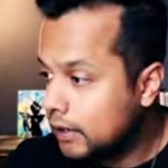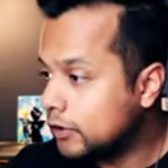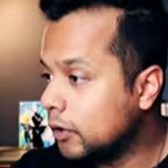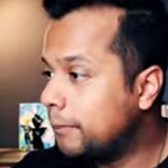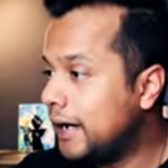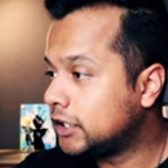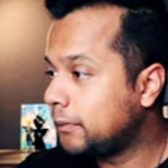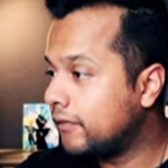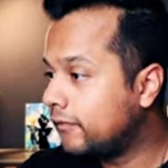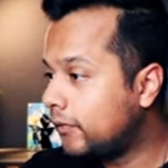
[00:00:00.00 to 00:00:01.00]
let's go back to
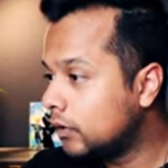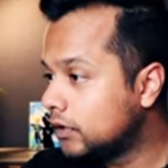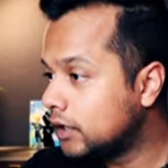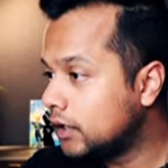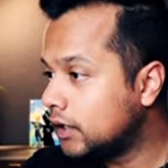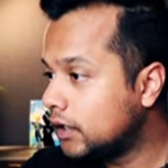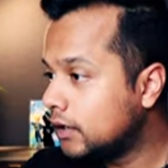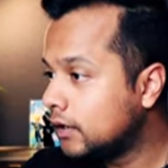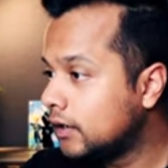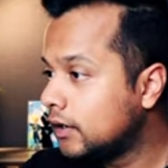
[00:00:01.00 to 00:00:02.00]
my
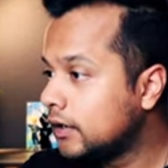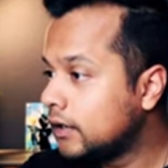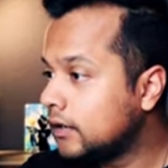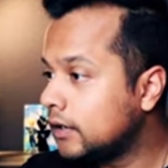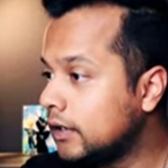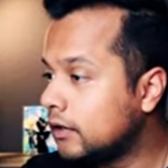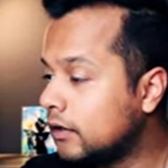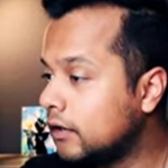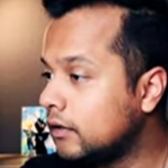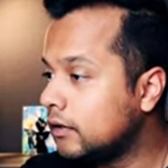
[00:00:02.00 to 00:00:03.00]
folder, click
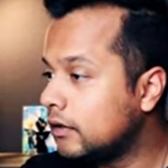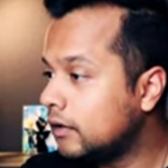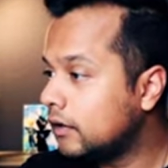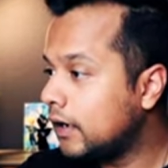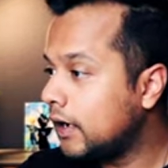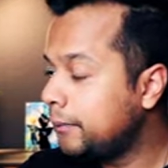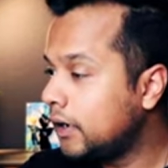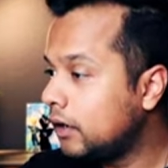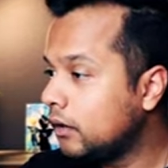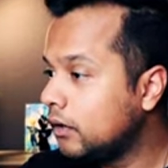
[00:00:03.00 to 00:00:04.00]
on
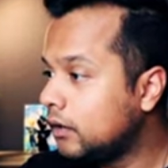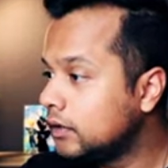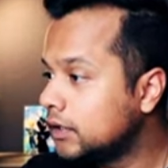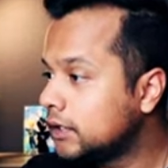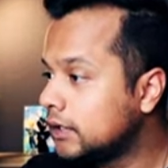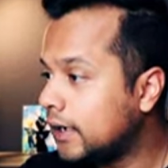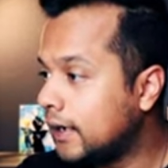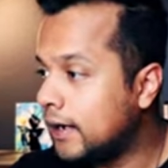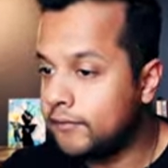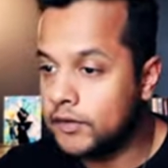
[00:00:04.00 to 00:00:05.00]
anime logos, and
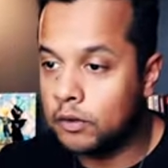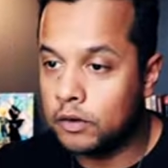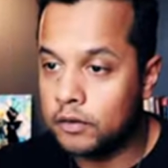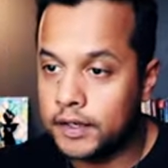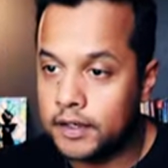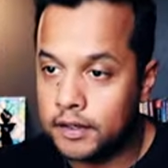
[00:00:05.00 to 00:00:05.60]
I have the logo right